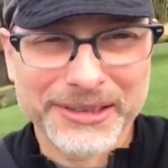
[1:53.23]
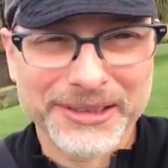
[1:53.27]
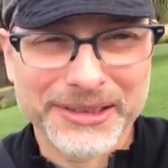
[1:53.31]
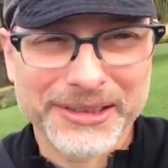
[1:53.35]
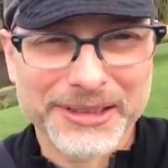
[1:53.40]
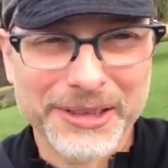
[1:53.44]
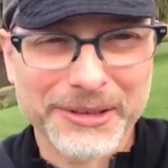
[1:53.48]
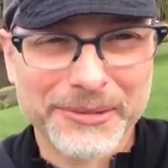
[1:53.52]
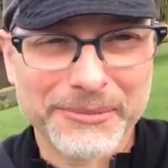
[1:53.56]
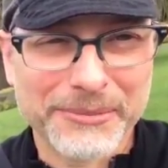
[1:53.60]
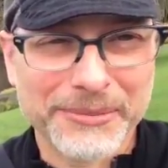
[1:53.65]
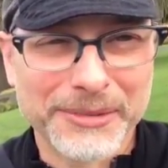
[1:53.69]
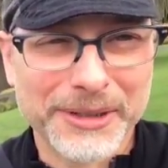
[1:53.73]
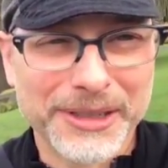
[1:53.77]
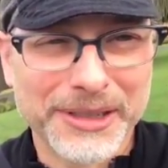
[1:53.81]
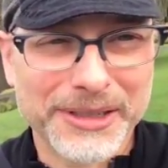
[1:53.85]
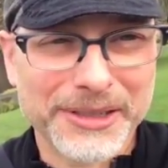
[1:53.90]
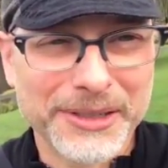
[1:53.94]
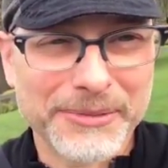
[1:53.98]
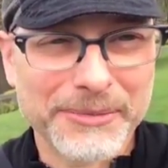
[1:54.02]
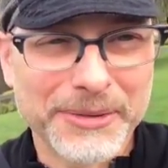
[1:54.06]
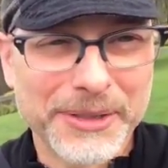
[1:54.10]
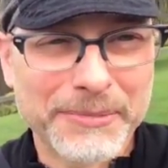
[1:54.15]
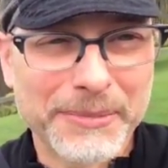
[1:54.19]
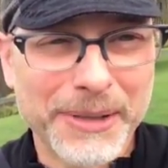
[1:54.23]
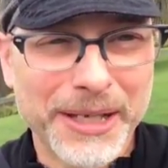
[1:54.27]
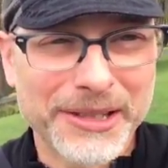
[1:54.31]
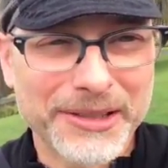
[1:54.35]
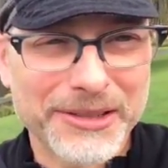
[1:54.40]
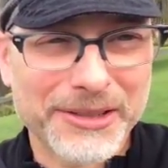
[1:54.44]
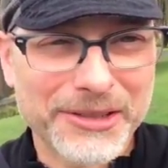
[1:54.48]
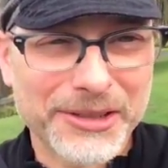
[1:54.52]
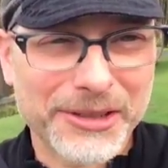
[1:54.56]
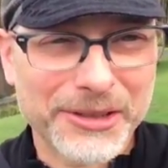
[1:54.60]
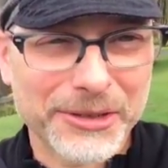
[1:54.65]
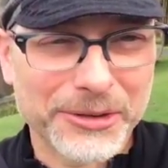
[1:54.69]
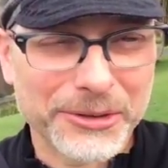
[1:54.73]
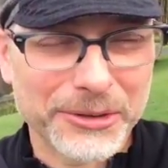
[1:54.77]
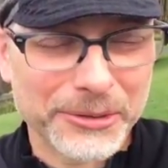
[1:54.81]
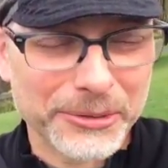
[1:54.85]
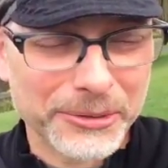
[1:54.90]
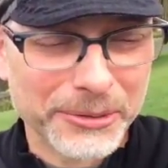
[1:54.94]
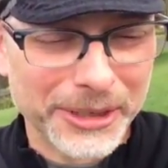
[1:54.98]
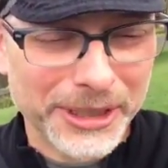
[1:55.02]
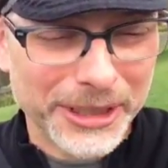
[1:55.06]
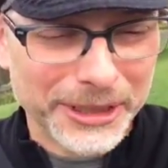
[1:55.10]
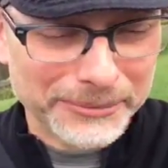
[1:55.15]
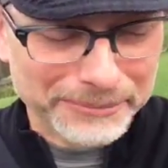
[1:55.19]
some space
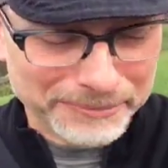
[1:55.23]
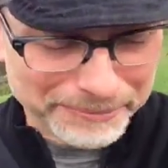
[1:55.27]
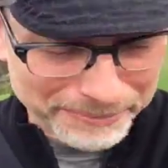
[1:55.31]
to